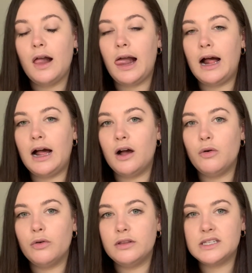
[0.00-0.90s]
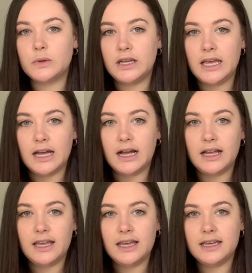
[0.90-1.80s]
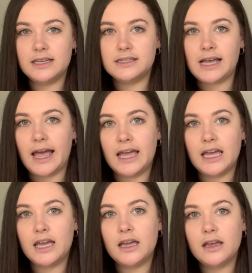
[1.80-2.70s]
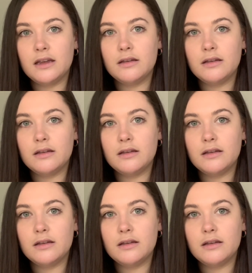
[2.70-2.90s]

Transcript: uh, this one here is a